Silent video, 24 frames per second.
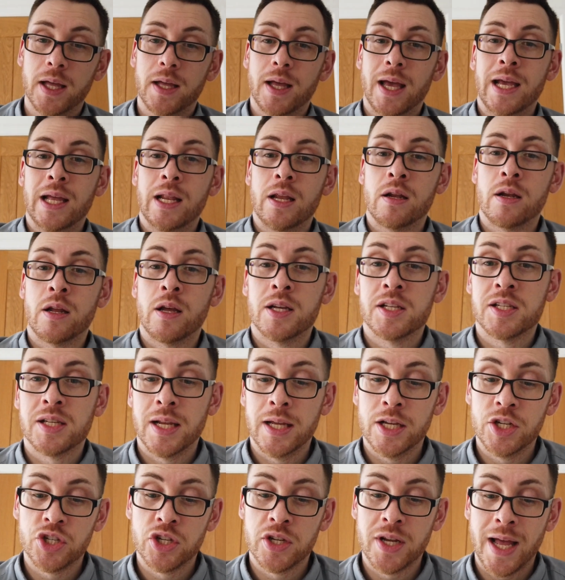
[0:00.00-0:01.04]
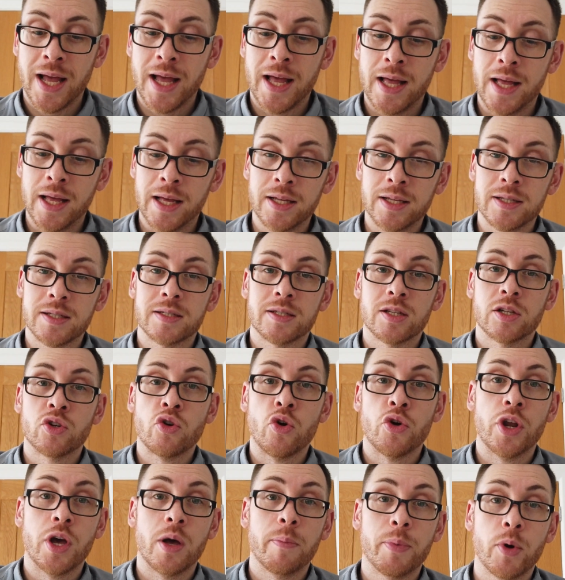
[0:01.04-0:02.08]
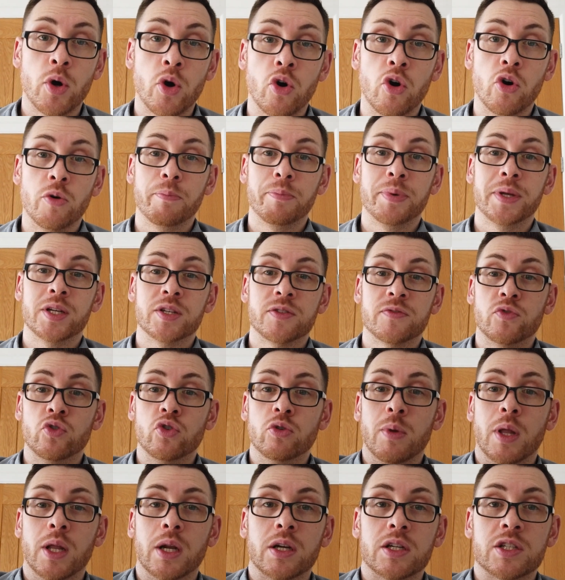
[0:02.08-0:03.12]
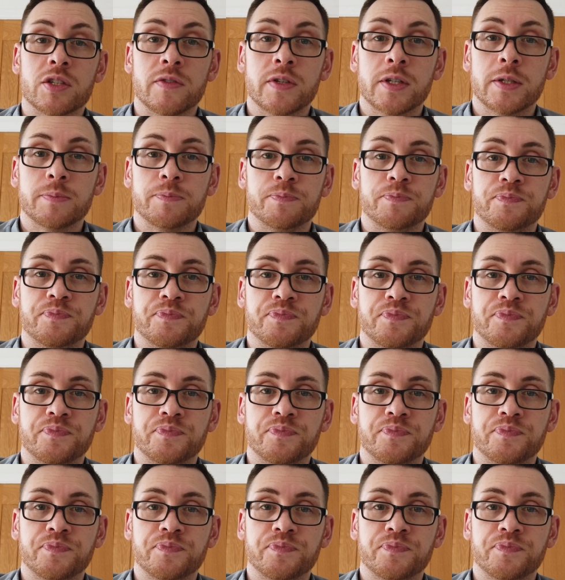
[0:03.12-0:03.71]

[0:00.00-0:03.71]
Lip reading: Yeah, Alien Isolation has gone up on PS4 by the looks of it.